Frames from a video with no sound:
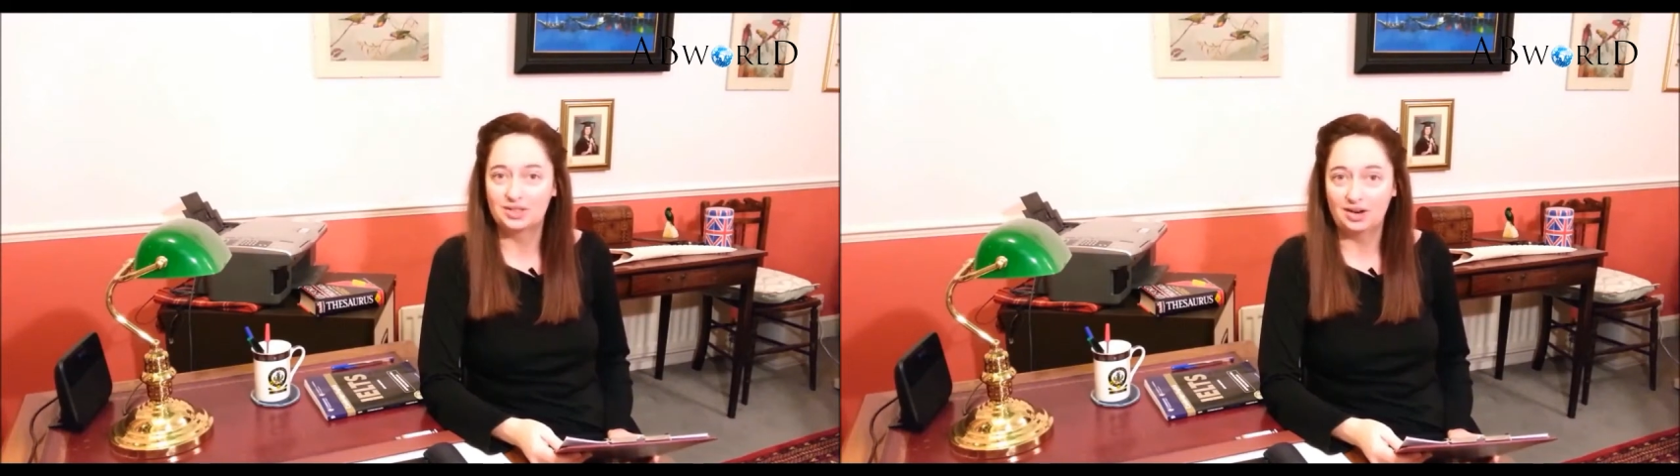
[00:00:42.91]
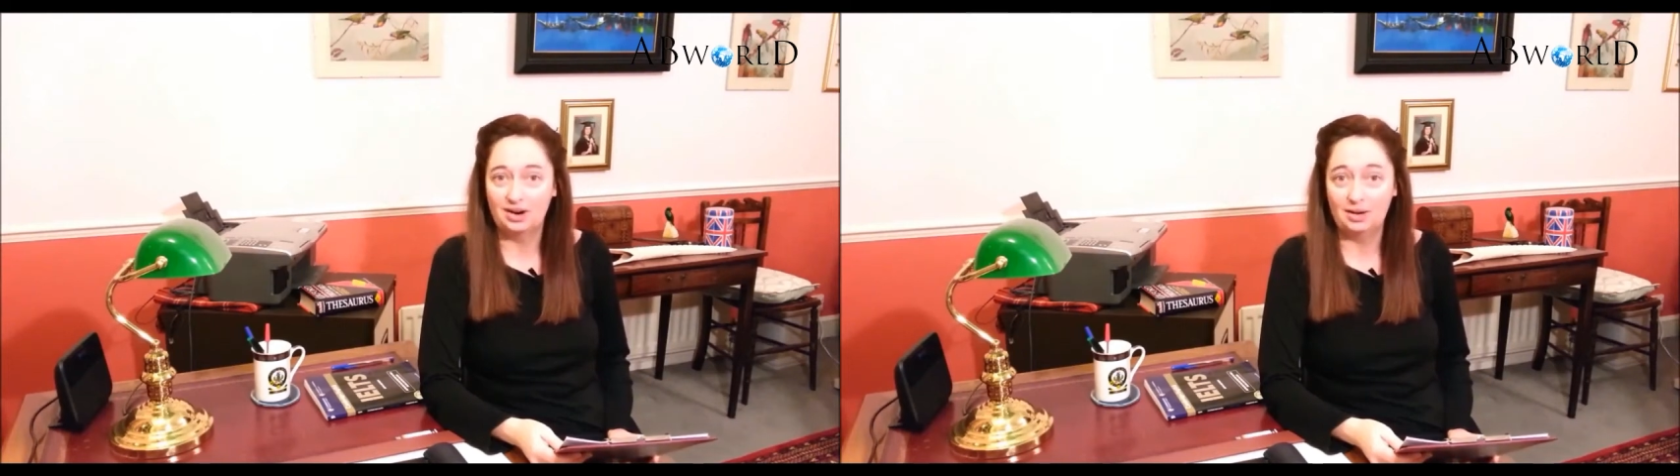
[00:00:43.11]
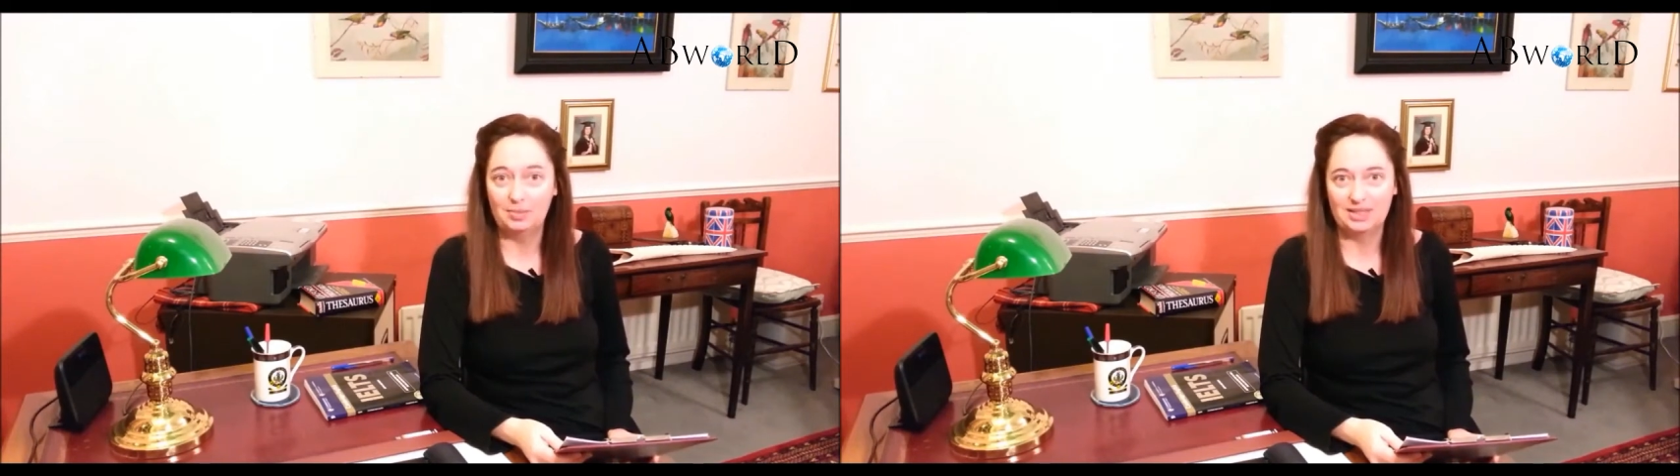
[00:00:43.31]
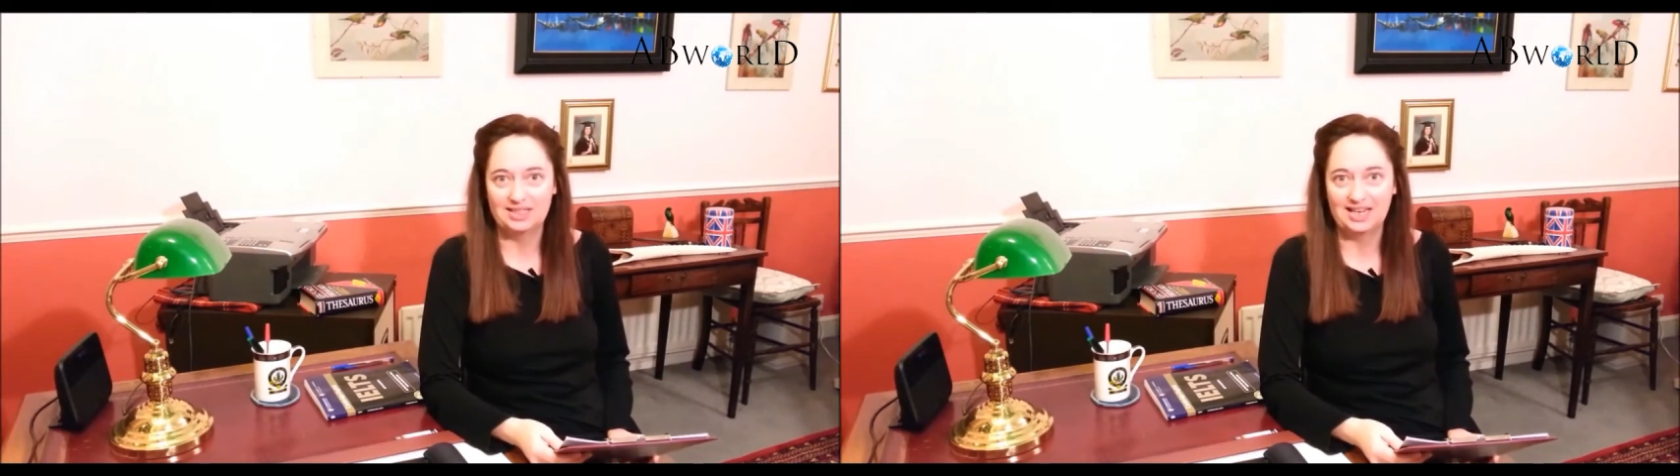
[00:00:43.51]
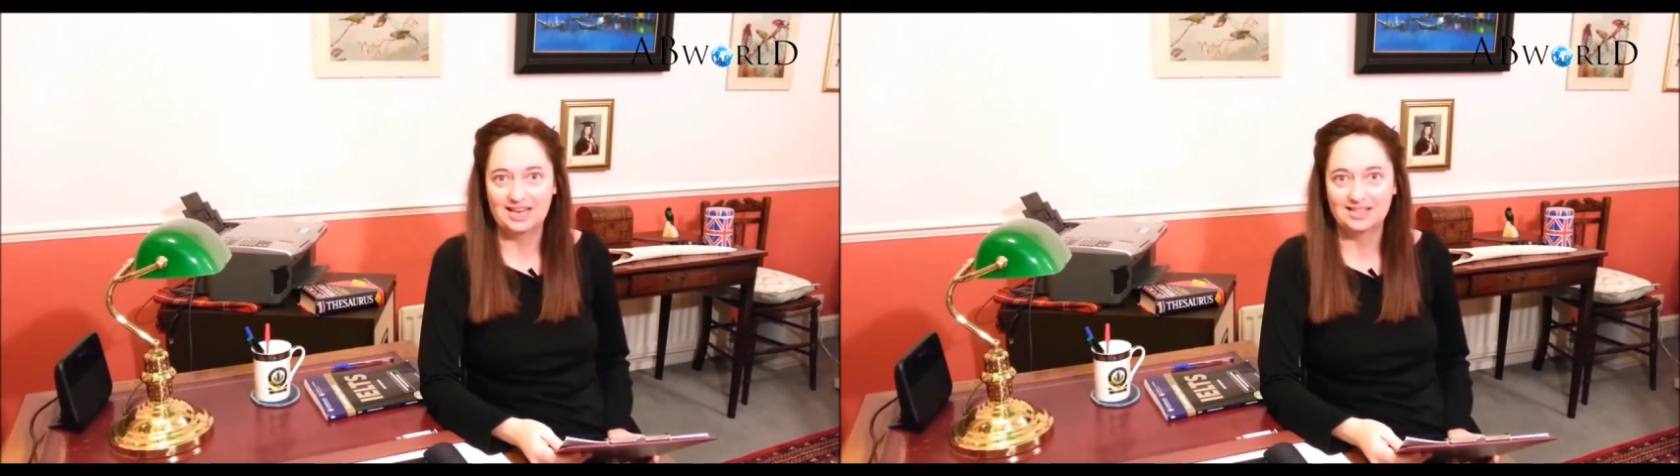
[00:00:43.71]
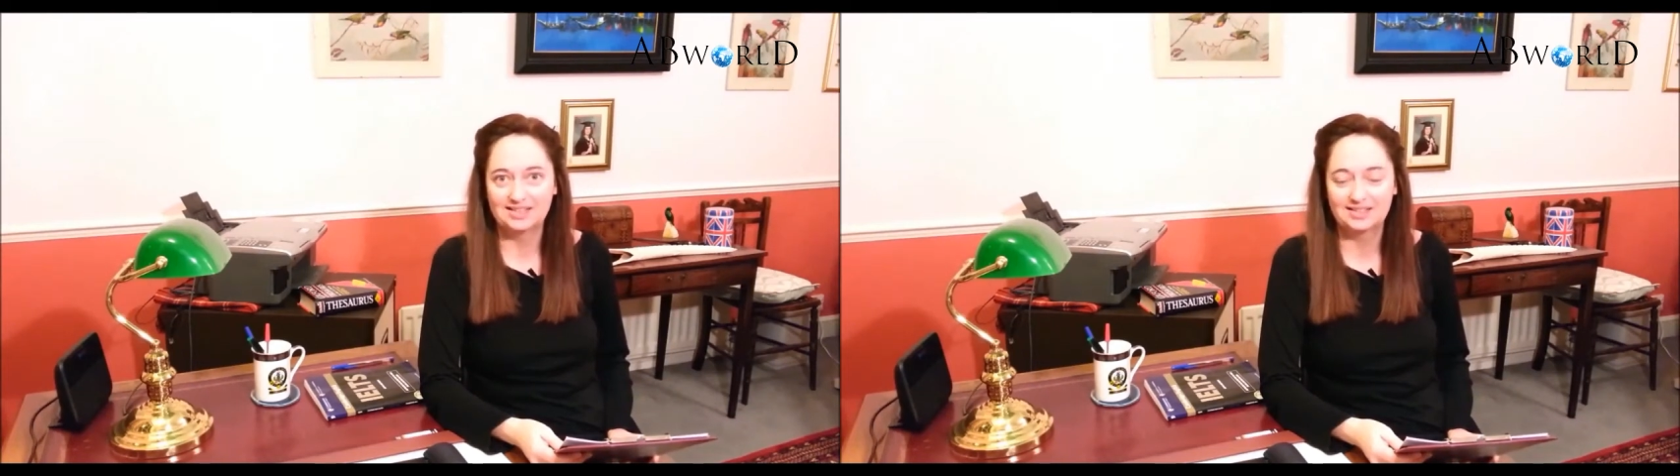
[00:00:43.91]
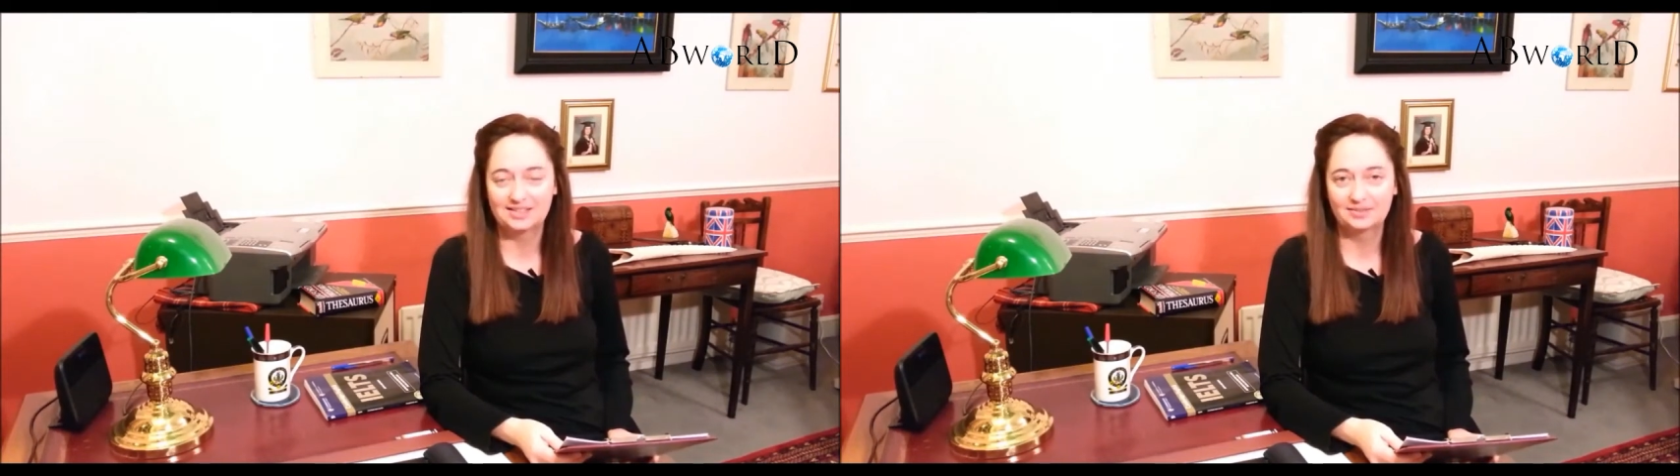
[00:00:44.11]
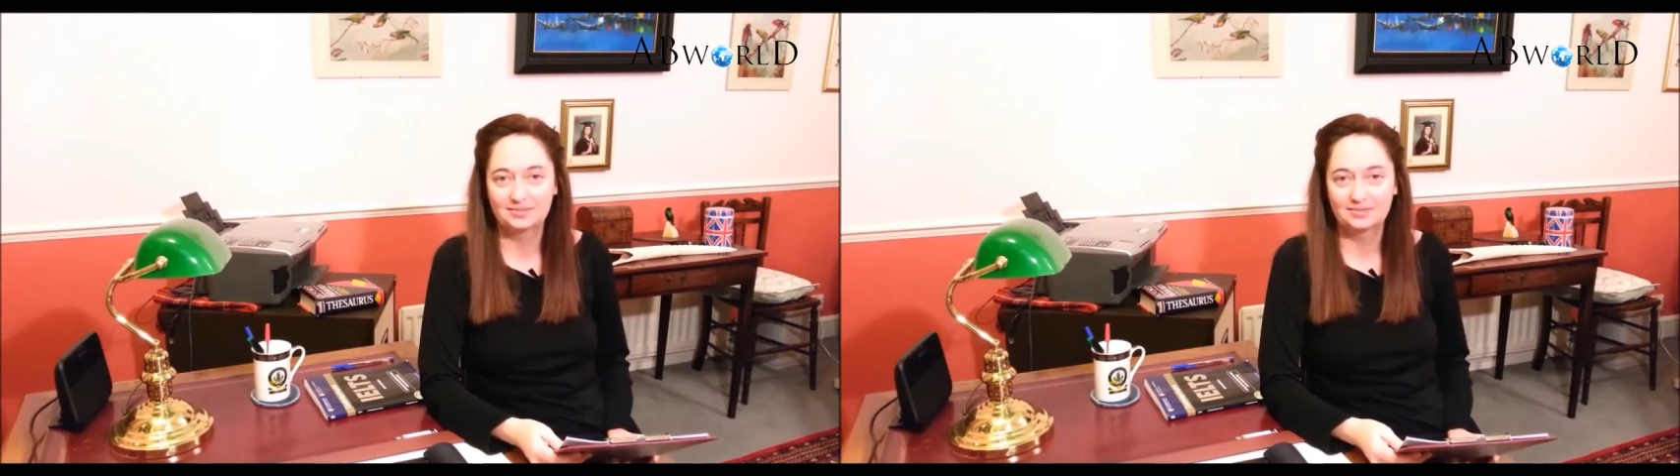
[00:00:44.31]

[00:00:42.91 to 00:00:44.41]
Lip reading: time in the test.